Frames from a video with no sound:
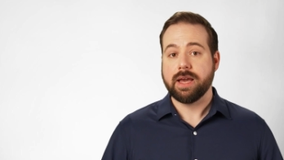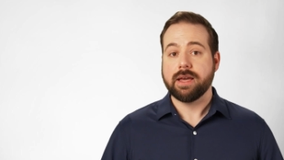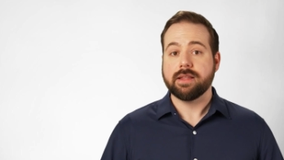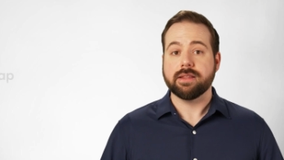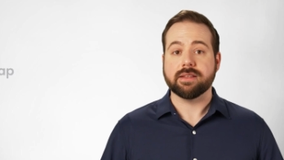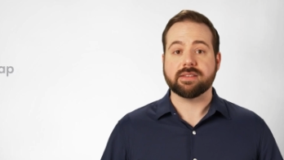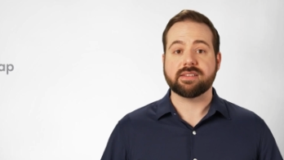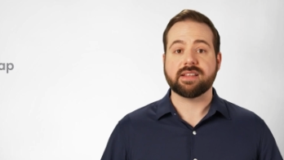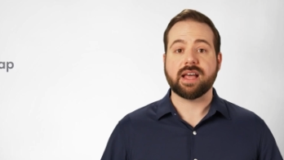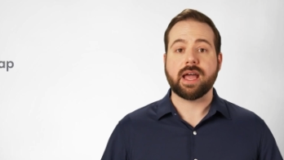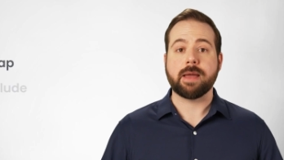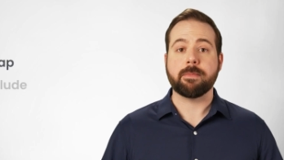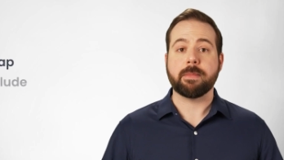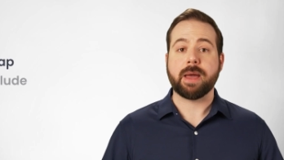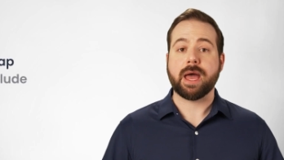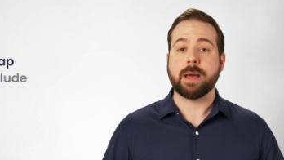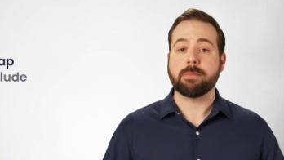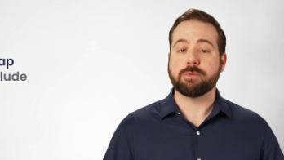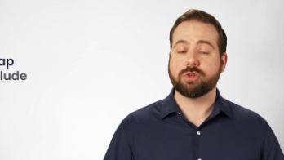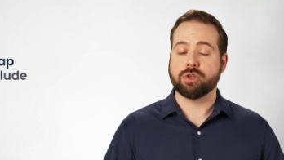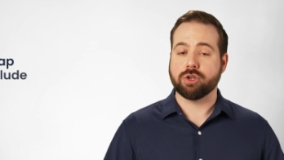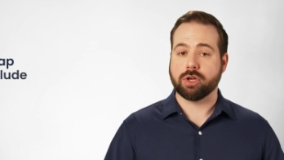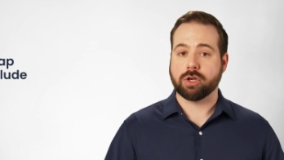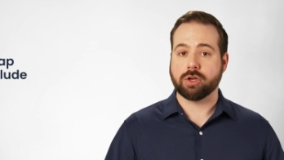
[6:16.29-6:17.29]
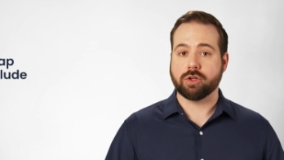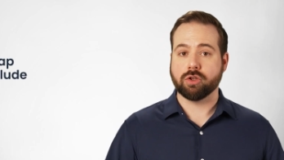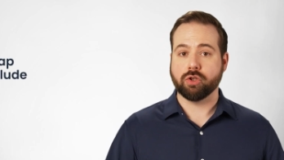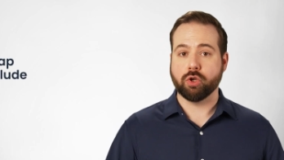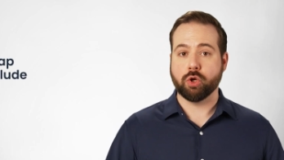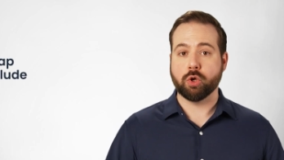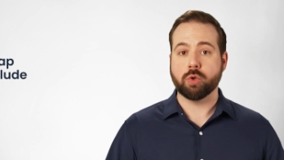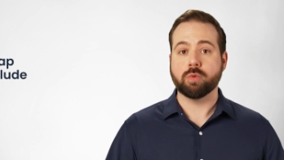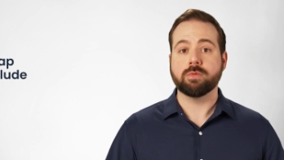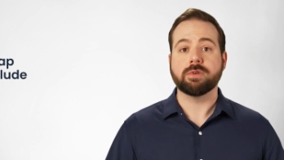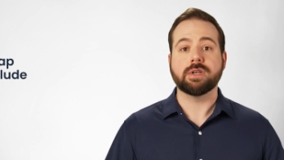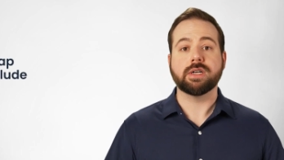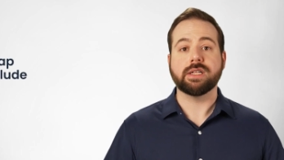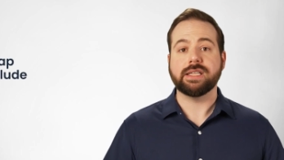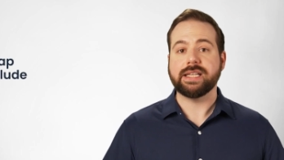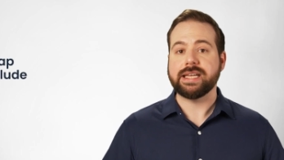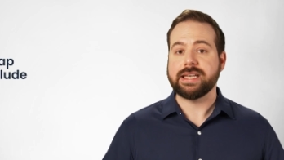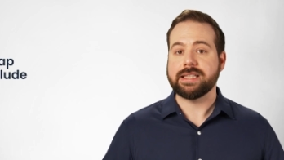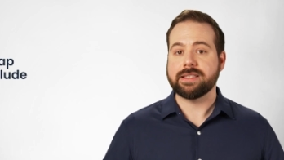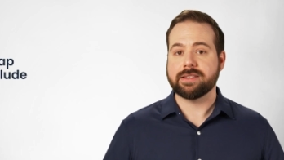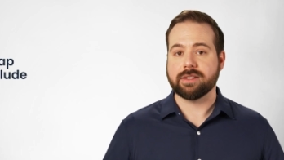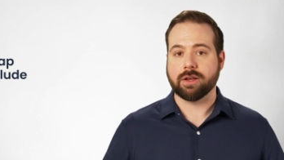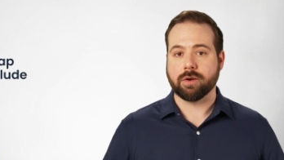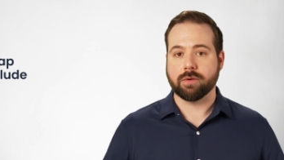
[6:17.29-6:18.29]
The site map should include
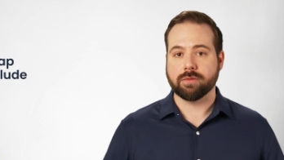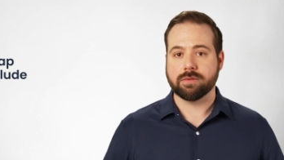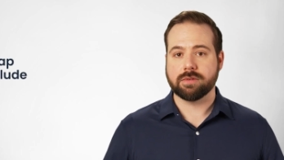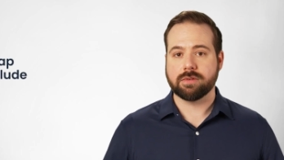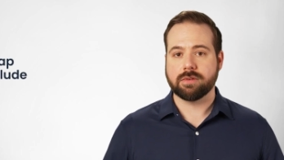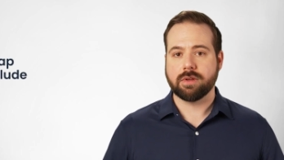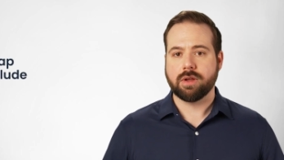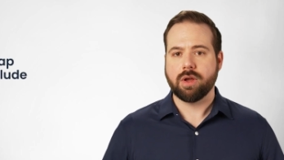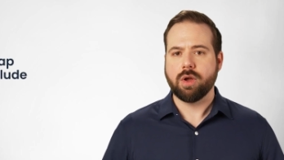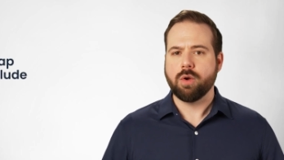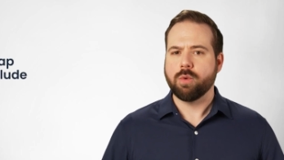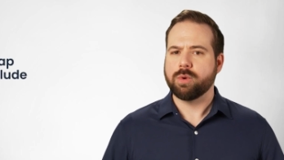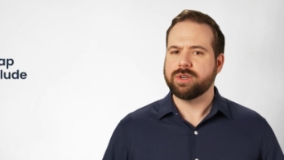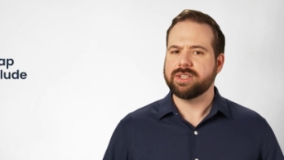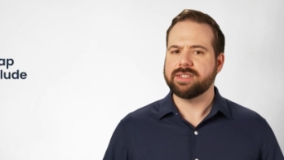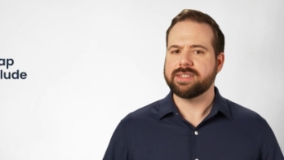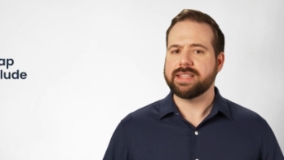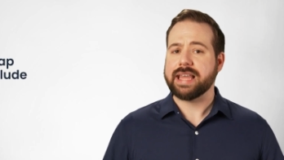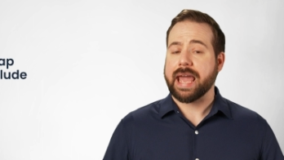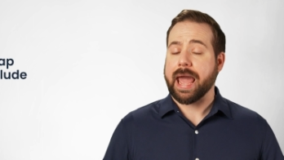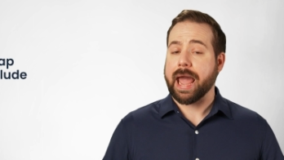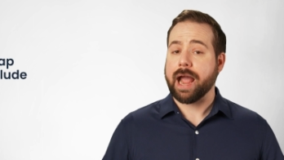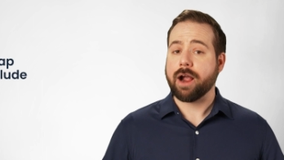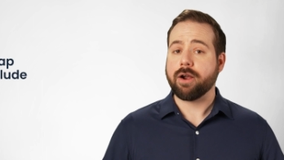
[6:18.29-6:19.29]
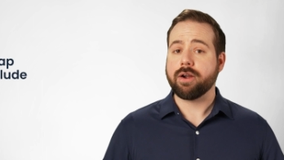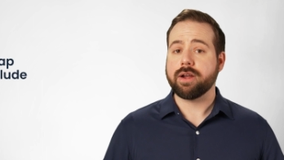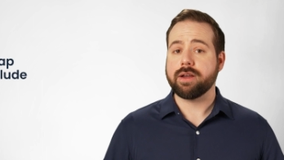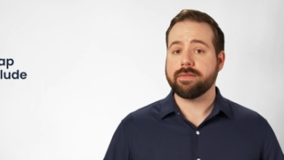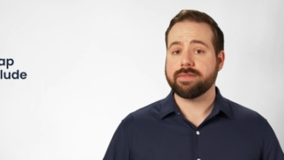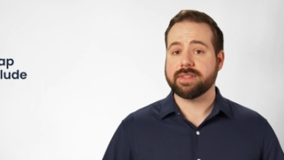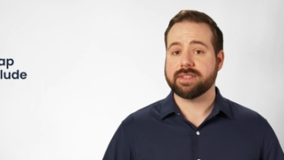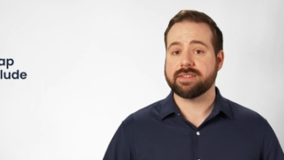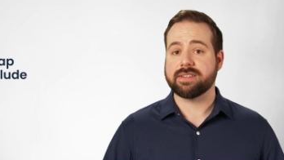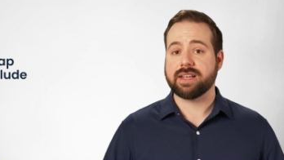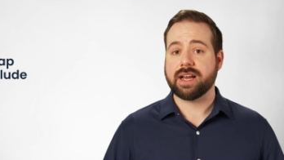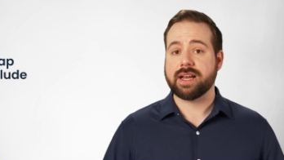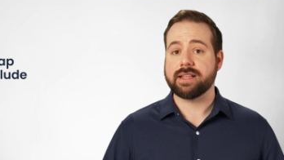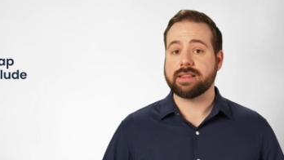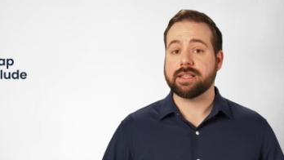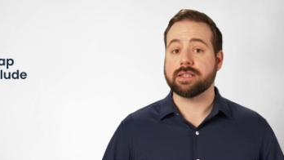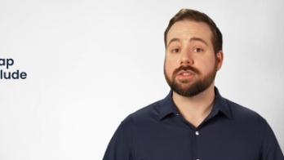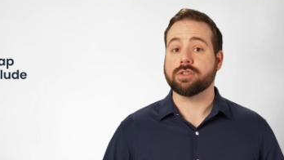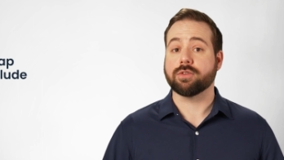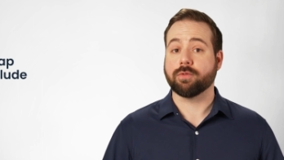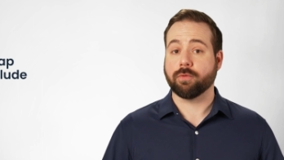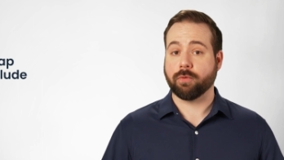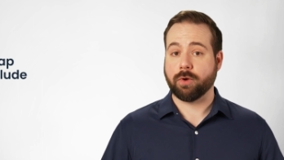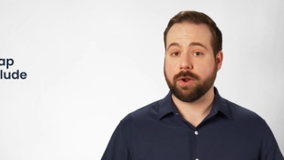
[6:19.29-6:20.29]
clean zones, which is the area of the site
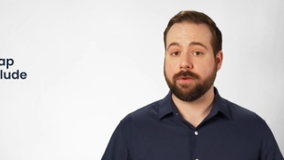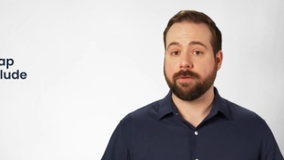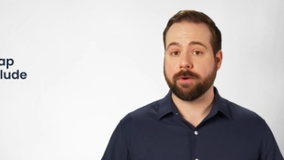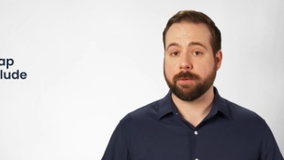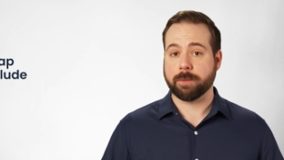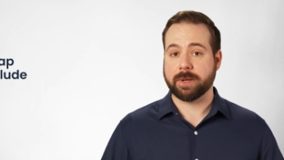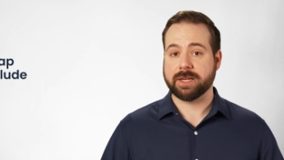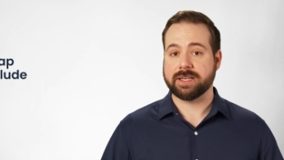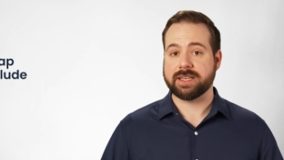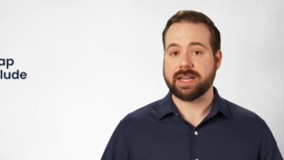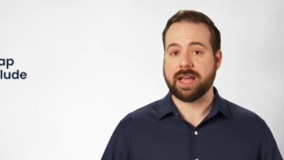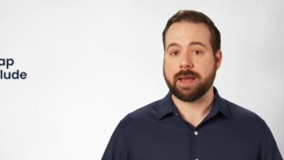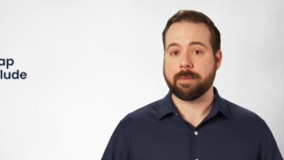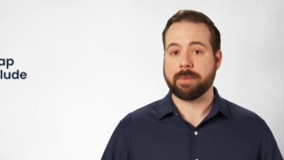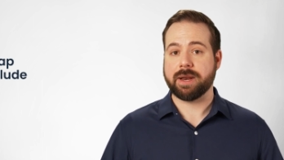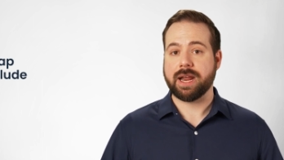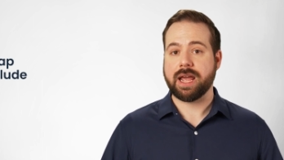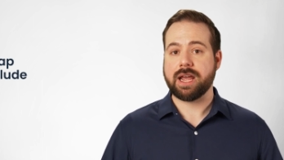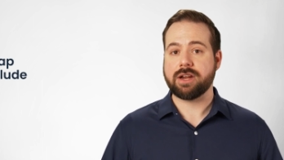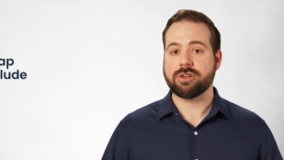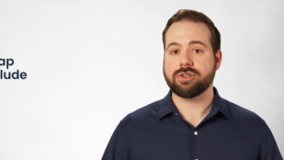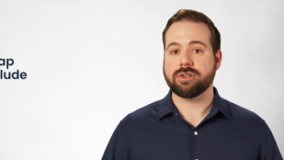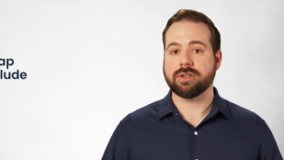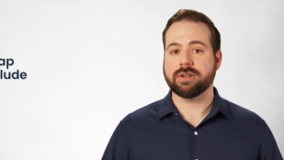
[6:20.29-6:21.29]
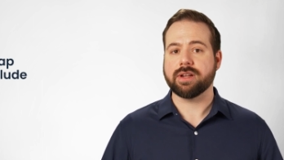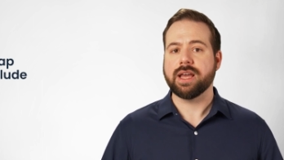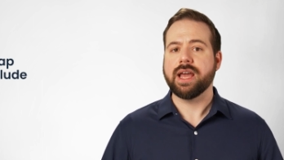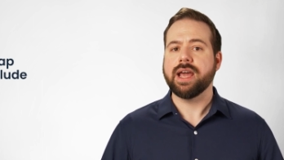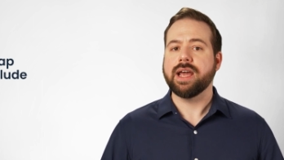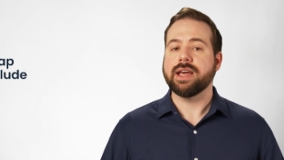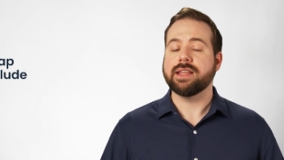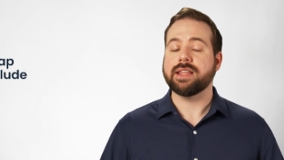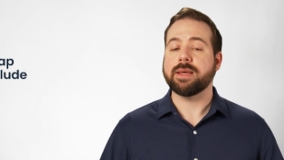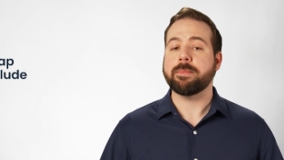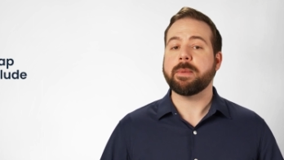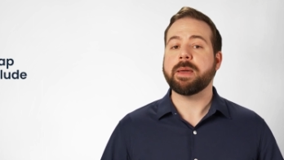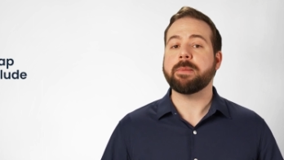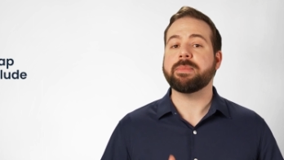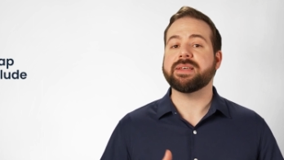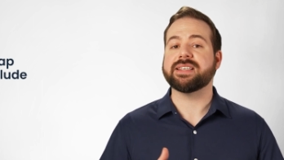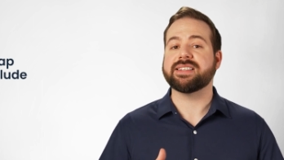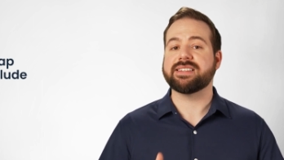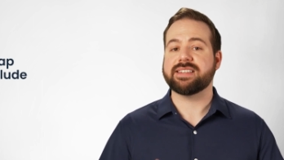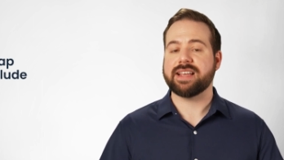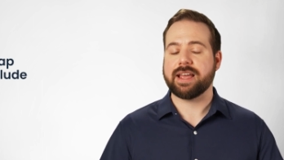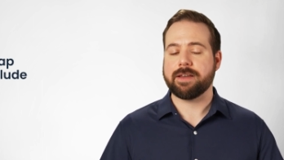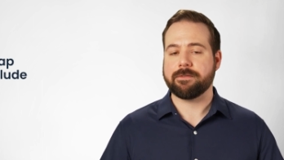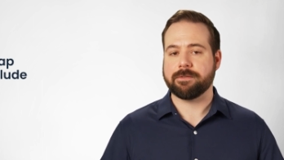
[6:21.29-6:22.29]
that's free from contamination and that may be
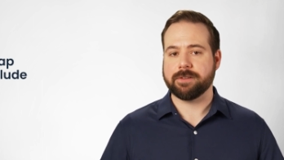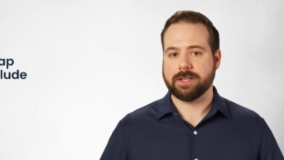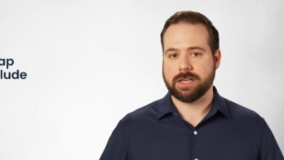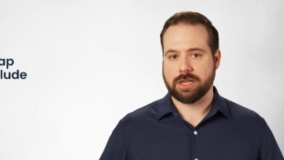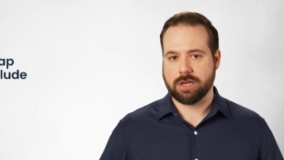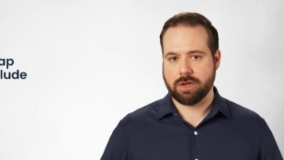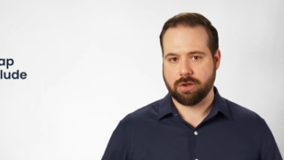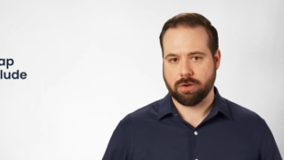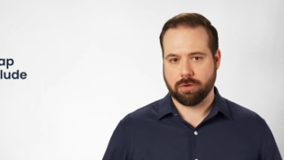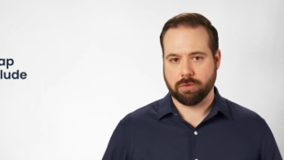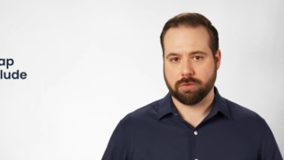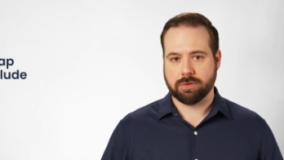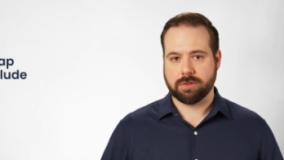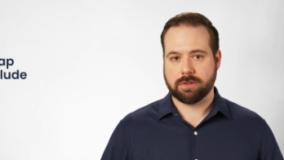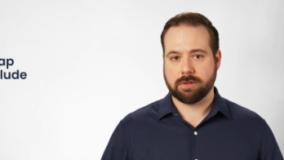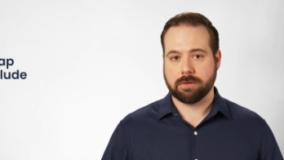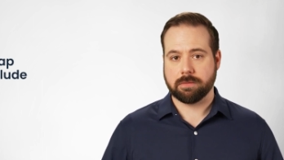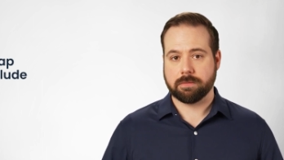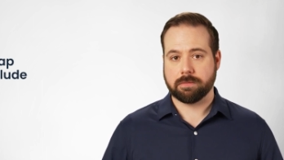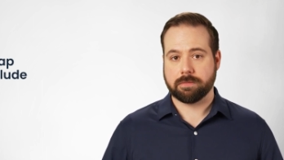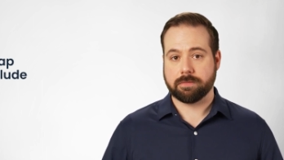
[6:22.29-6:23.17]
safely used.